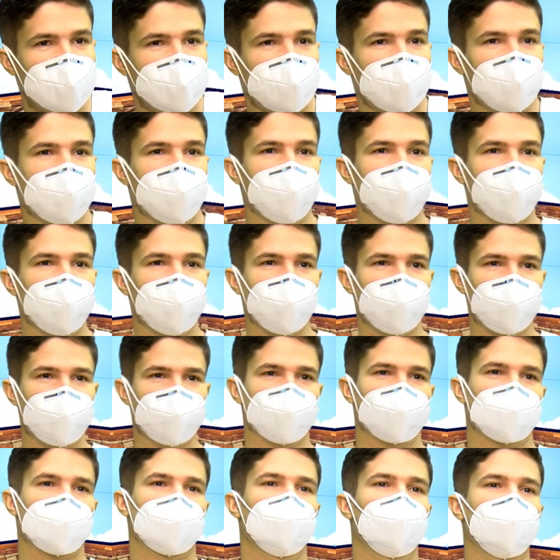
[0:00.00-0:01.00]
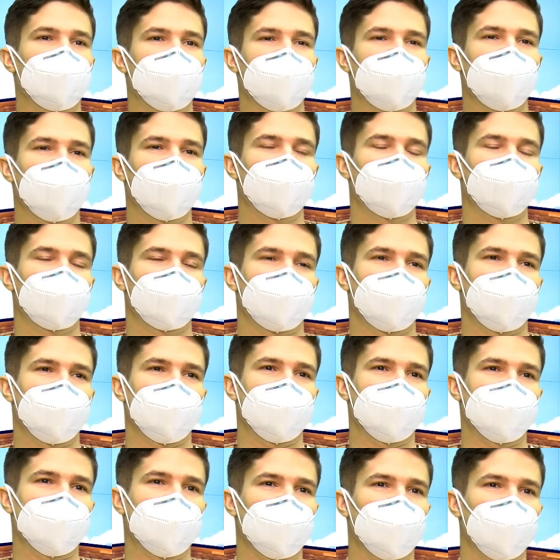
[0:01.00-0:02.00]
we have
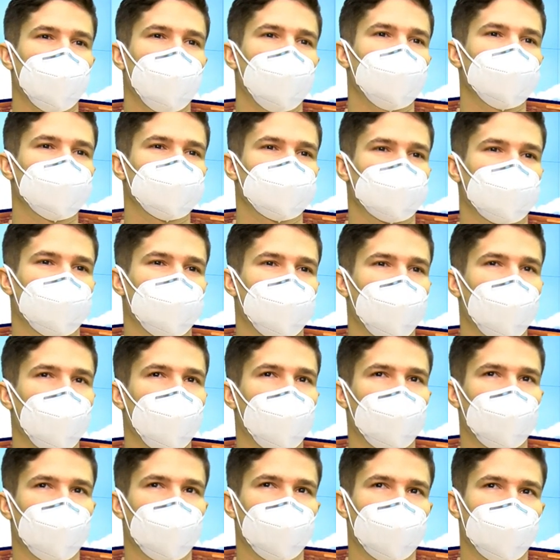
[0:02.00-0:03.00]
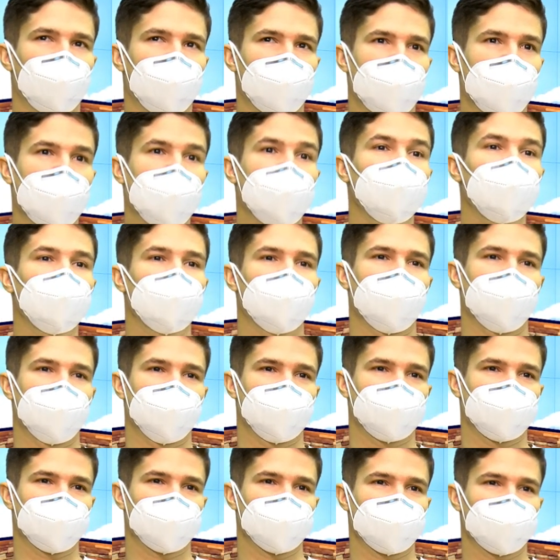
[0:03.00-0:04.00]
in the lungs more
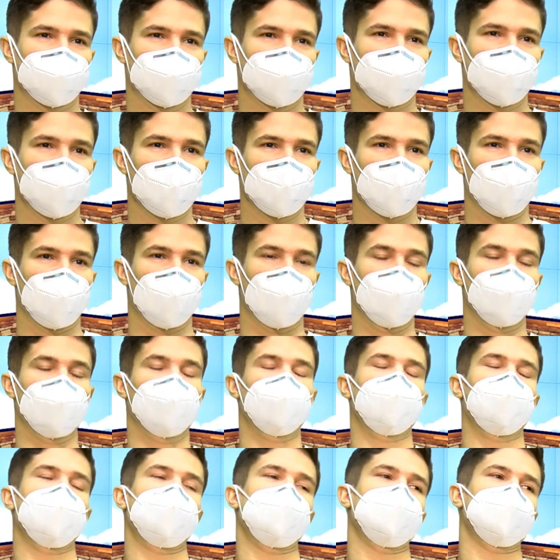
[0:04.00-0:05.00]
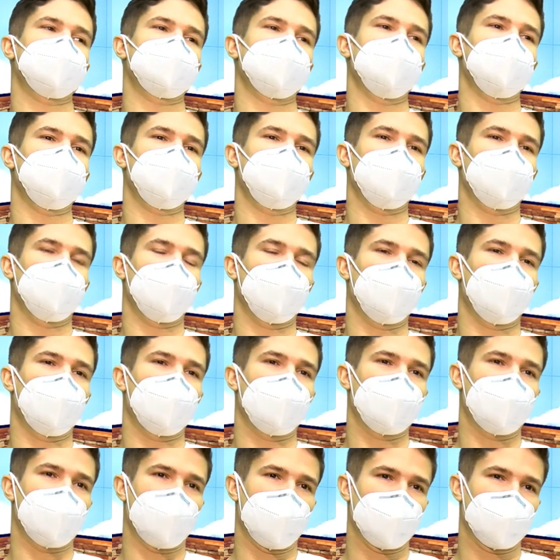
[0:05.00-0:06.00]
alveolites. When we are sleeping on
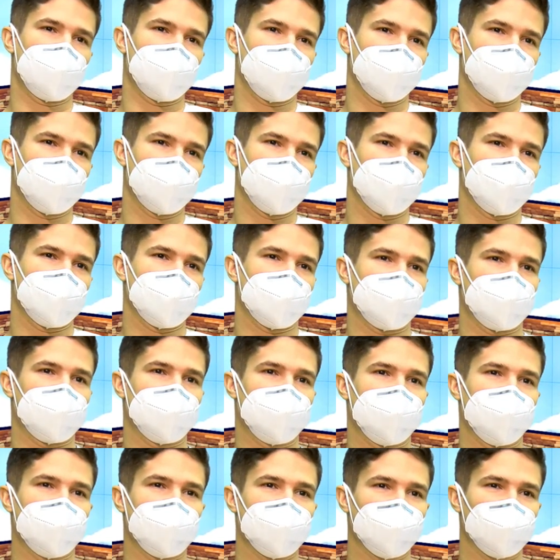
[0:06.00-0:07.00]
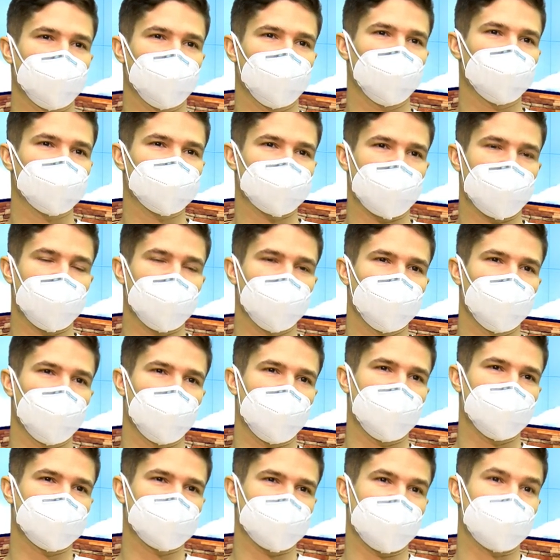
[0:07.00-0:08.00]
our back, then those
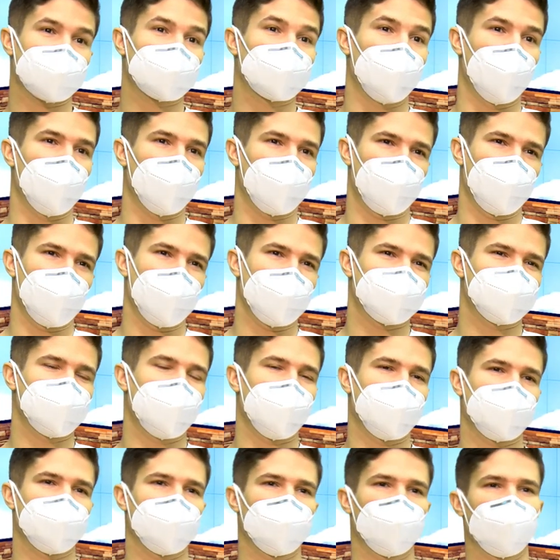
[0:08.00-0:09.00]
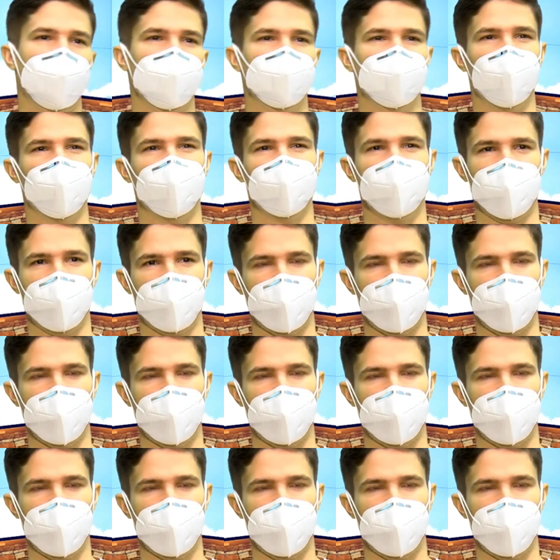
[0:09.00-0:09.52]
alveolites are compressed by the weight of the